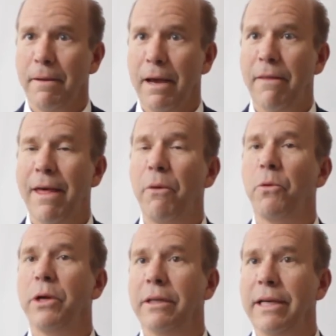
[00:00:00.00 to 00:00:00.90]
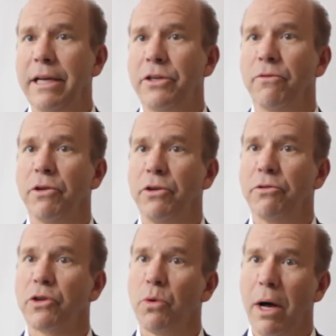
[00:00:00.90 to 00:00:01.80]
And that would lead to
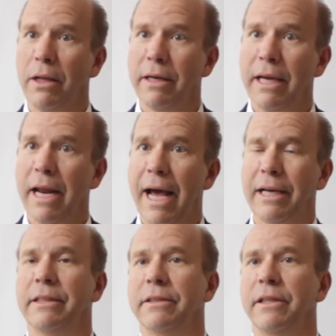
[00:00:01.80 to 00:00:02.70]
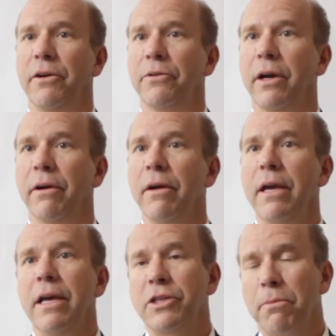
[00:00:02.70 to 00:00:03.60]
reduced quality and access in healthcare.
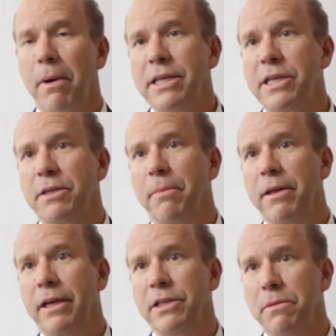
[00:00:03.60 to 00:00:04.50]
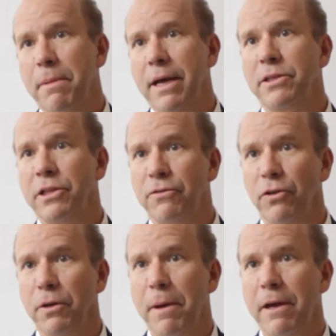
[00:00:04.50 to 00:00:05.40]
So my system, I think, is the best. It's
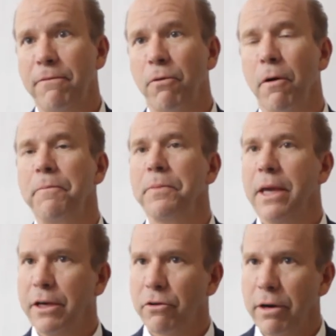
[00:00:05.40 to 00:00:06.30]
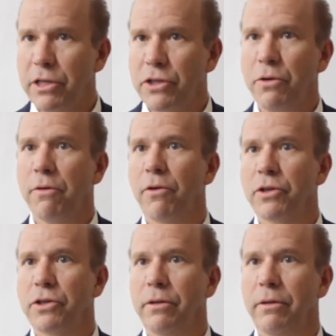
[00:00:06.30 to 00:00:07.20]
fully paid for. It creates
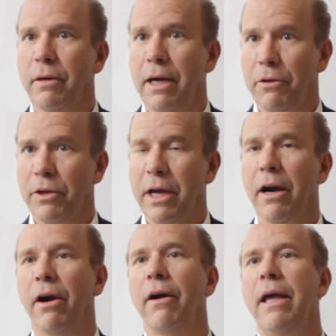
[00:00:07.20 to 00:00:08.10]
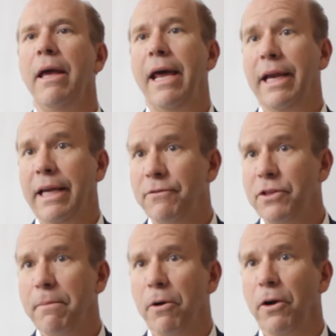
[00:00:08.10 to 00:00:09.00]
universal healthcare, and it gives
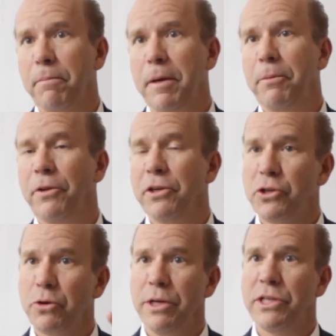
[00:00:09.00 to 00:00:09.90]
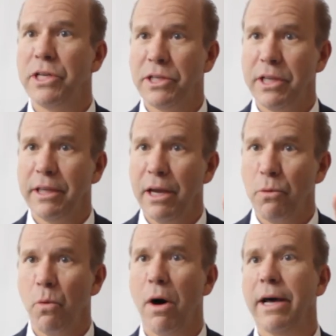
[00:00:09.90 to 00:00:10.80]
the American people the choices that they
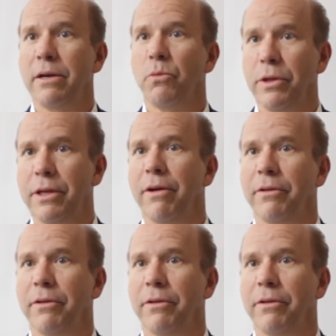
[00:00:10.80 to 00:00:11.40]
want with their